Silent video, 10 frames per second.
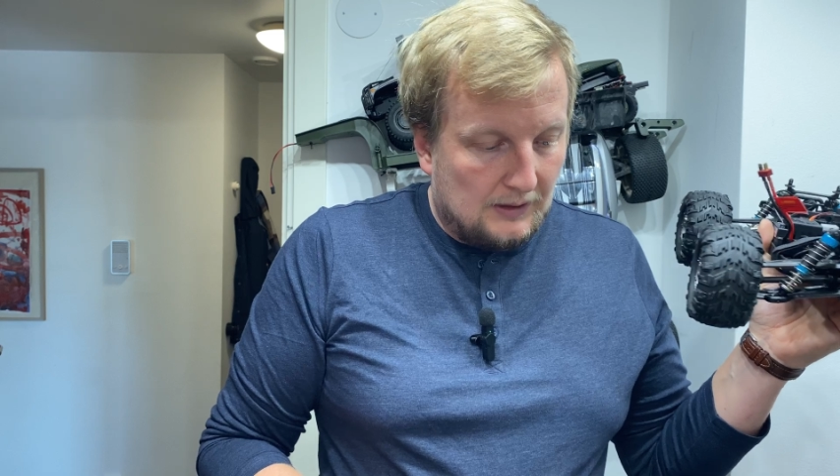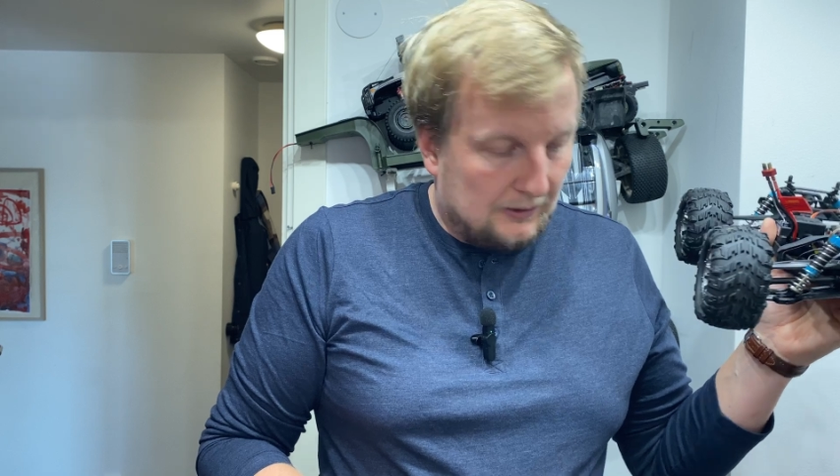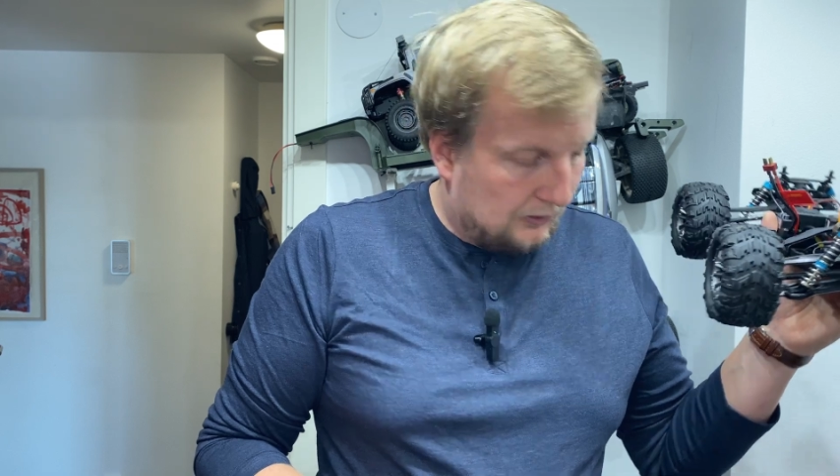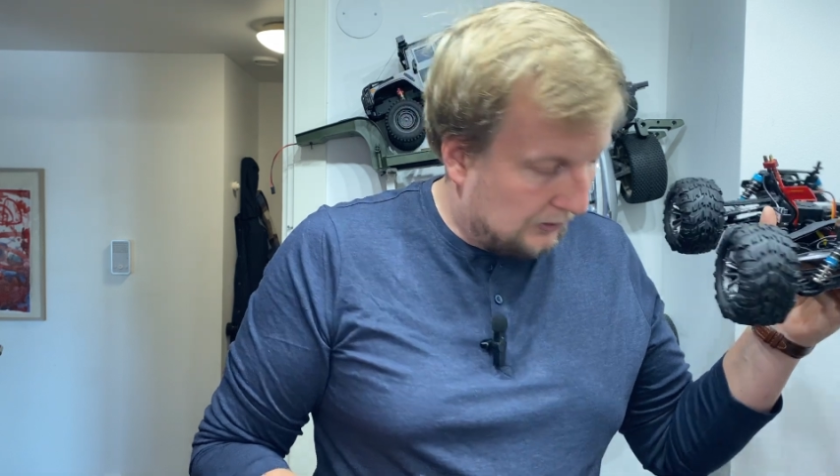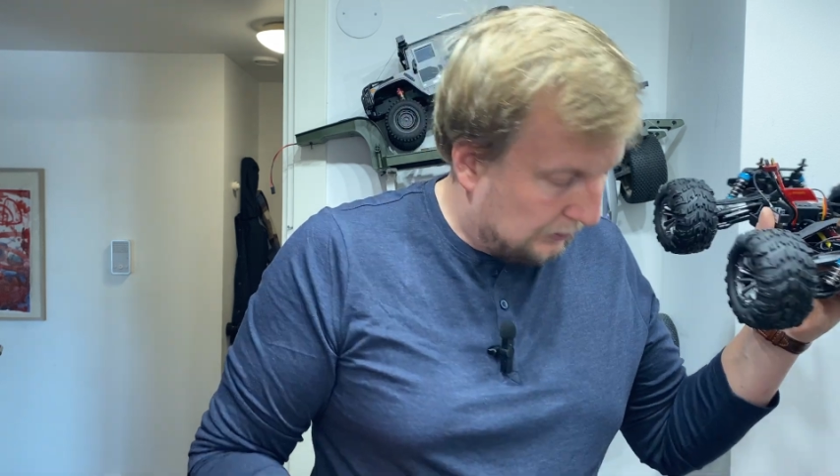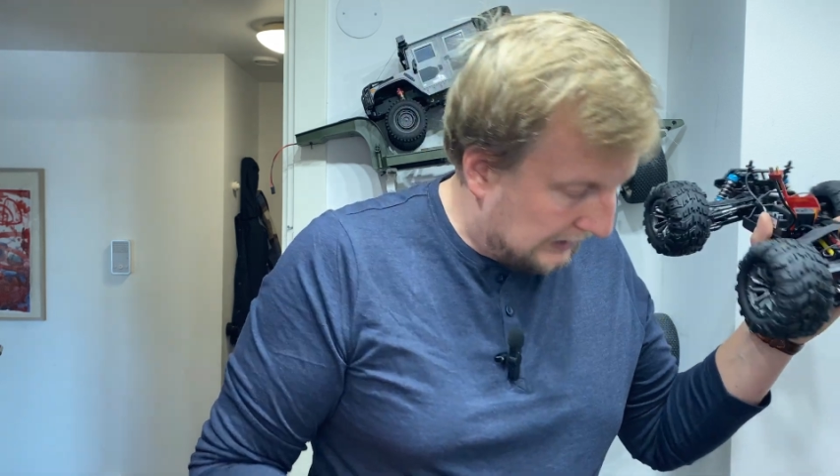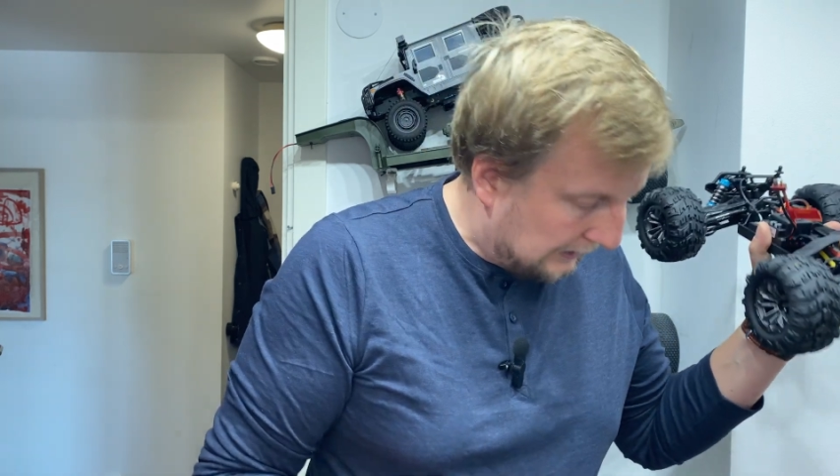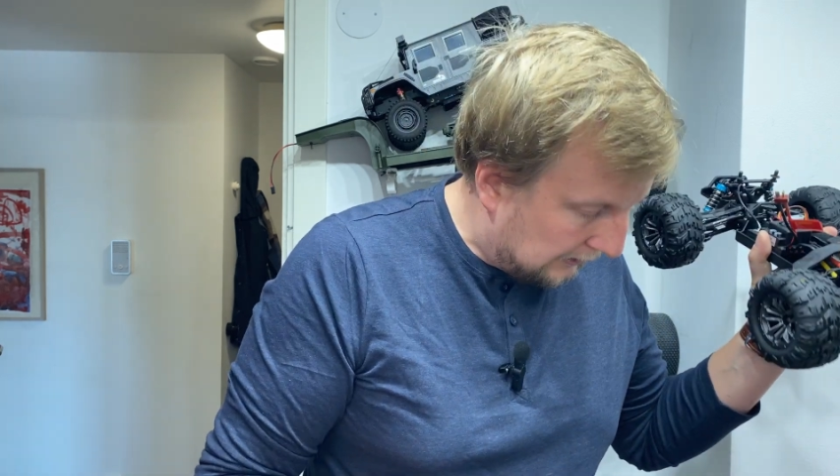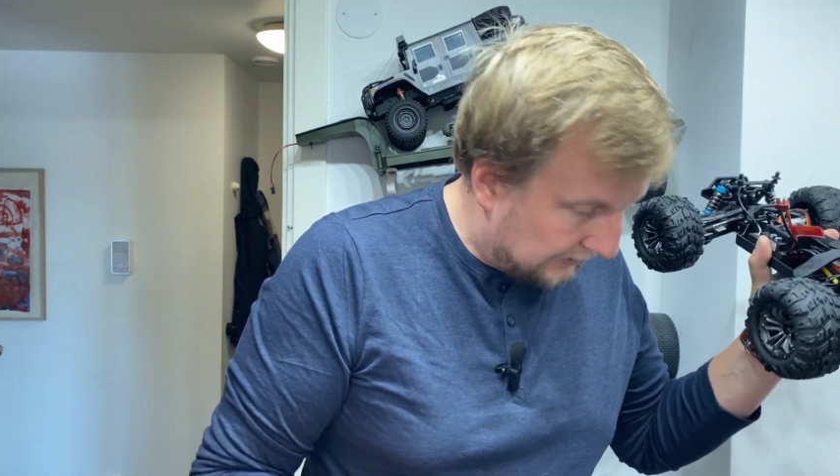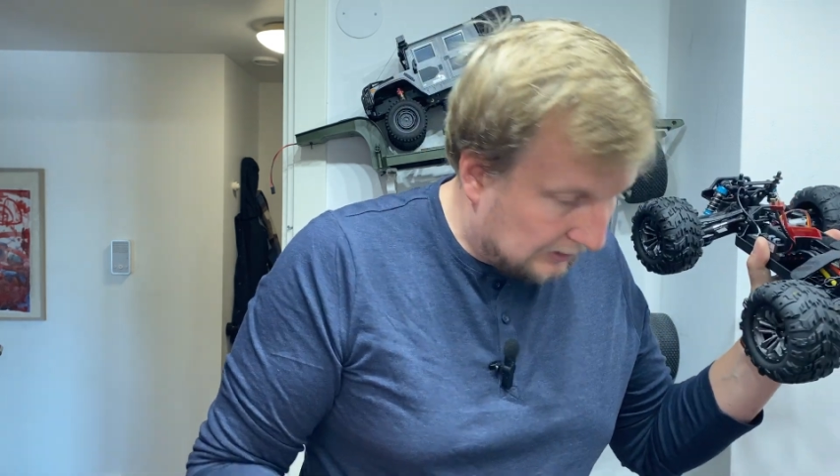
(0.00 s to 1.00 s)
It should be
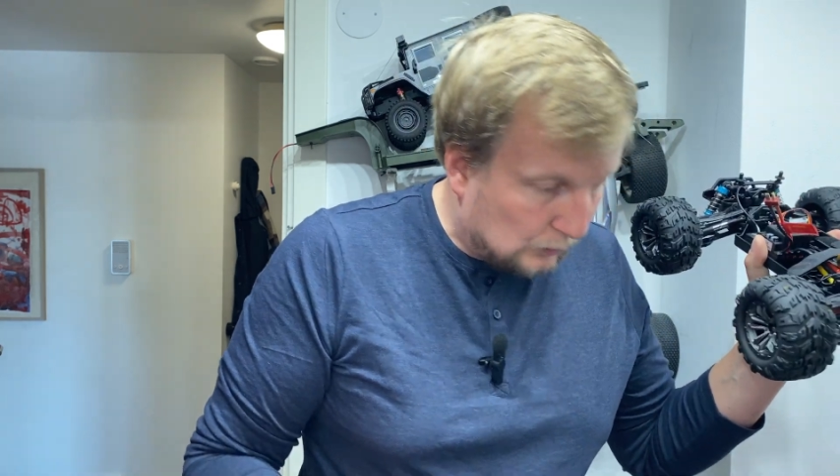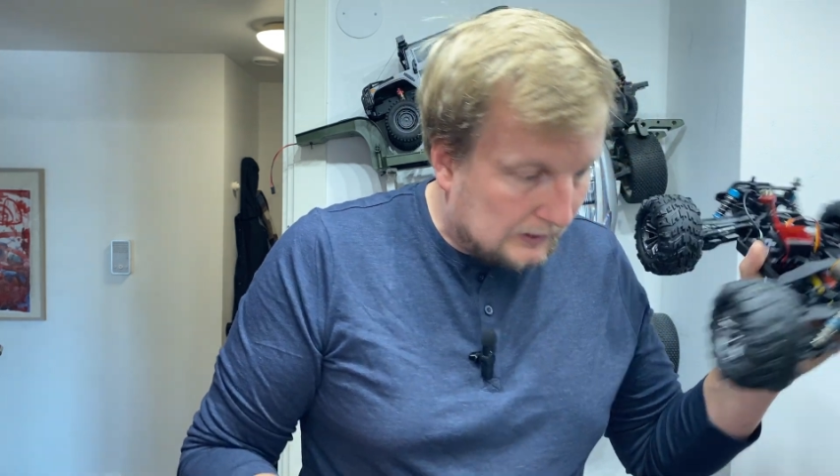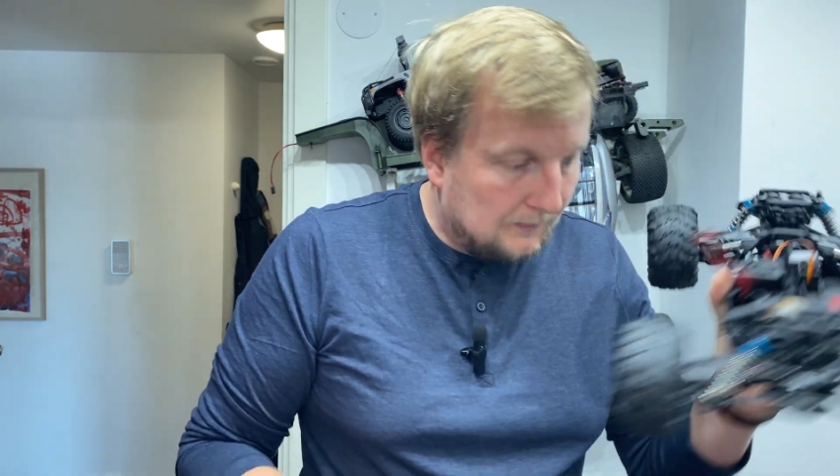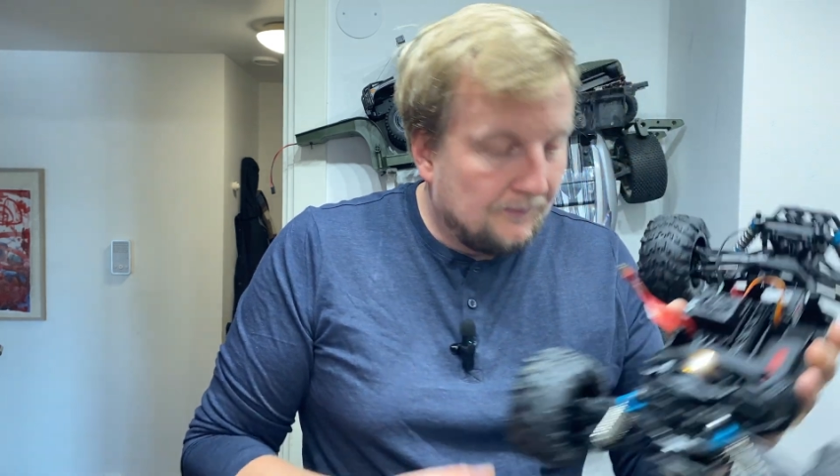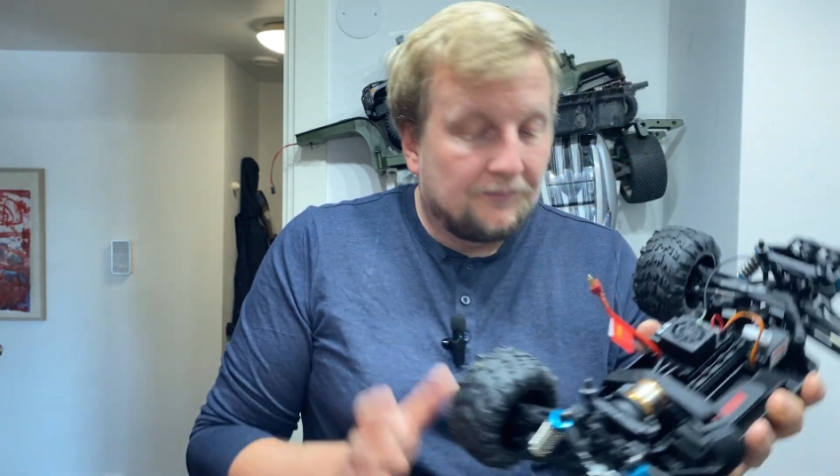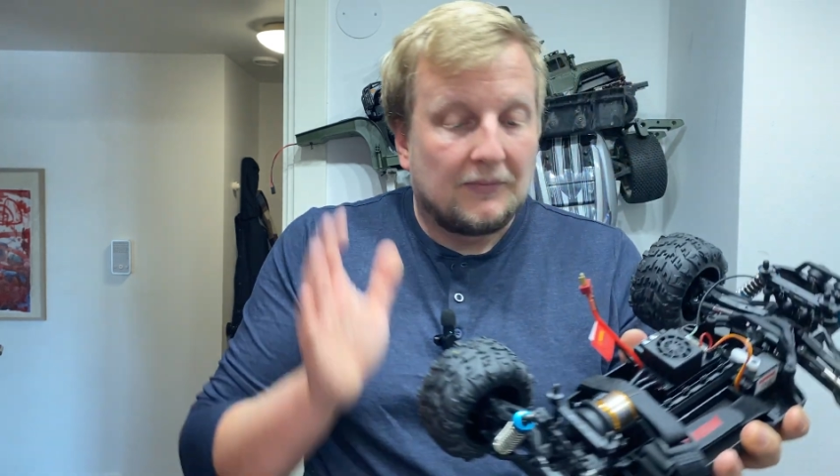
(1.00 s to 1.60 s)
here somewhere.